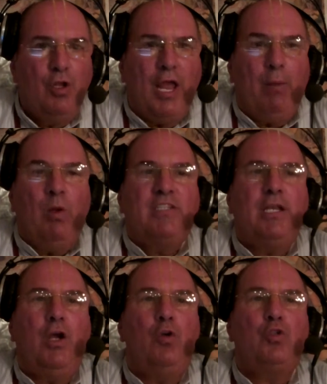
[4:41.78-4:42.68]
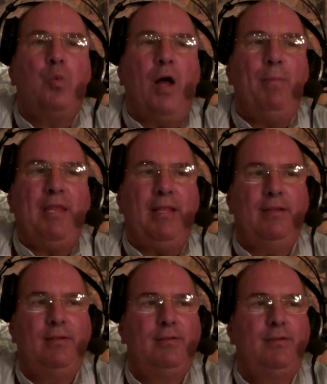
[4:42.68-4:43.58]
And what's a Goswami?
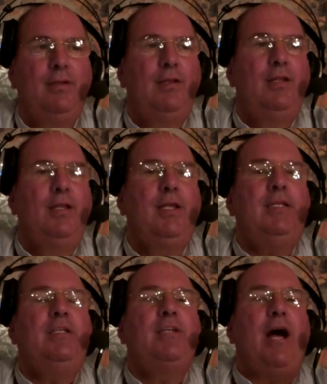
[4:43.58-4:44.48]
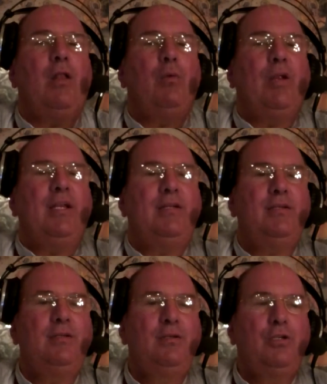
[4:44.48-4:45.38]
Can tolerate,
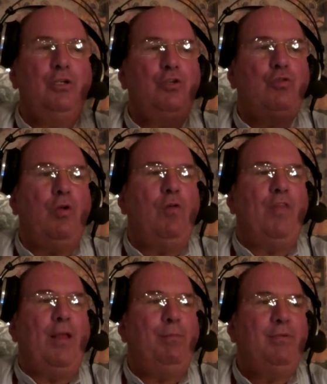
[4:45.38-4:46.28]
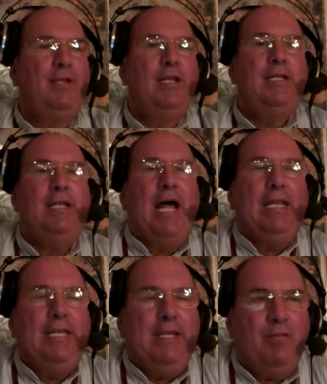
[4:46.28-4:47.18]
control them,
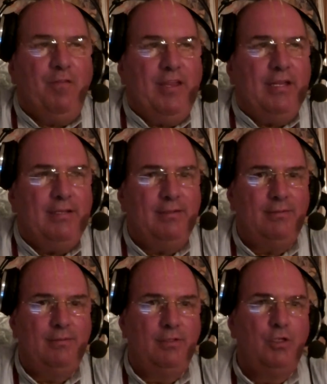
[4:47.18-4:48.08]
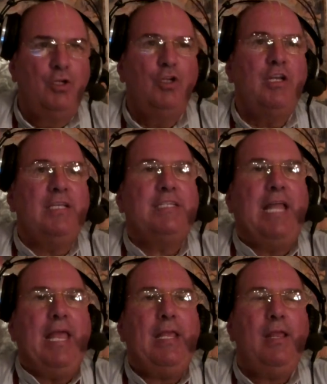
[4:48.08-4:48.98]
not give in. Just
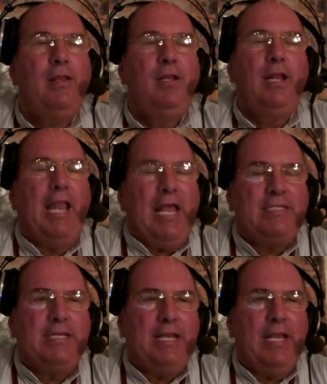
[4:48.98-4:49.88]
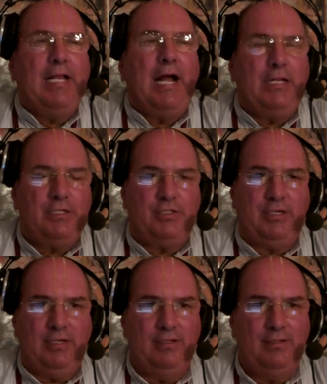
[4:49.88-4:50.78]
like classic Ekadasi.